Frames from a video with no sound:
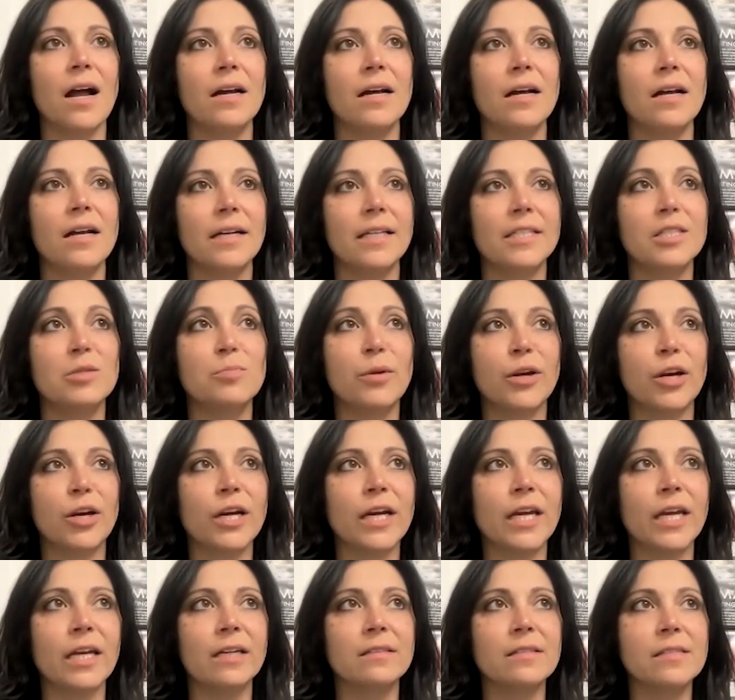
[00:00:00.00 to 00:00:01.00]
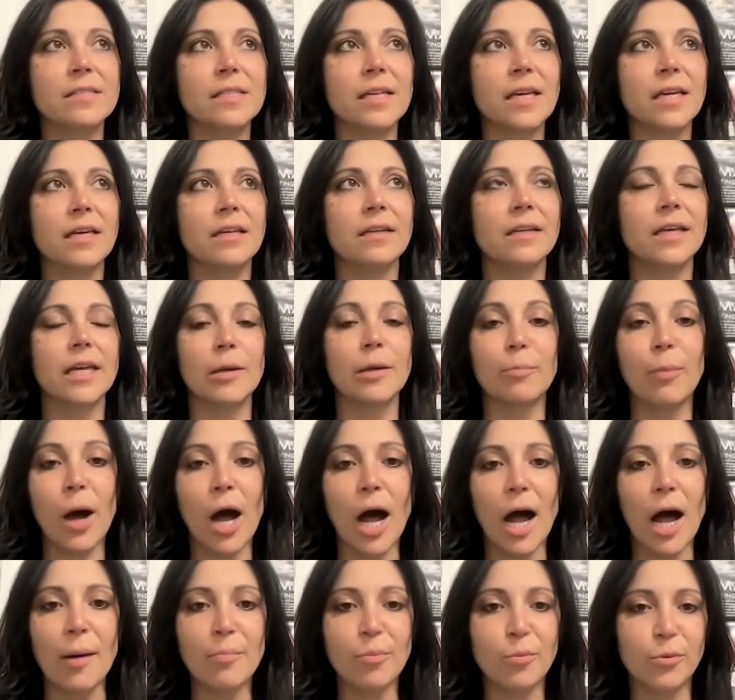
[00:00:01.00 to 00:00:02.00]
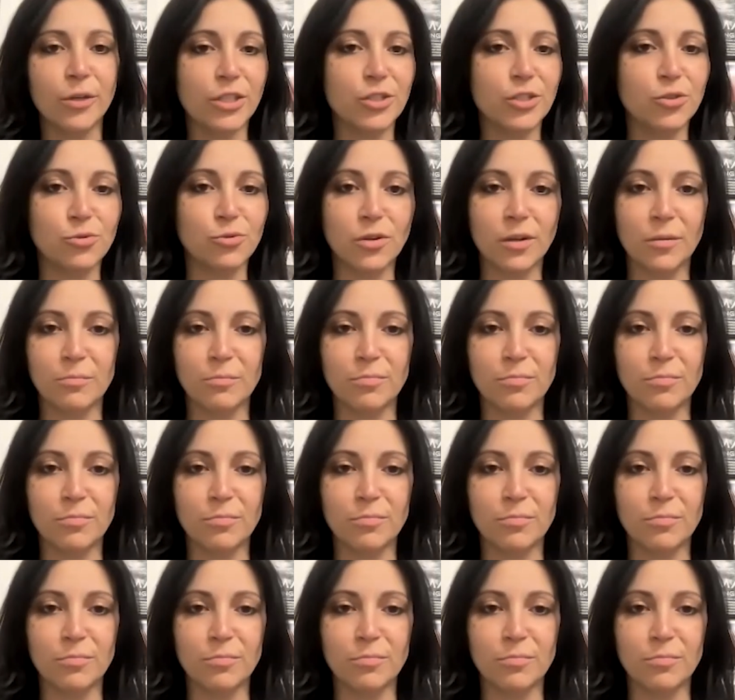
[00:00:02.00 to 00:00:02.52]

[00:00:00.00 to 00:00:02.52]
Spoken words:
Experience in hip hop, we do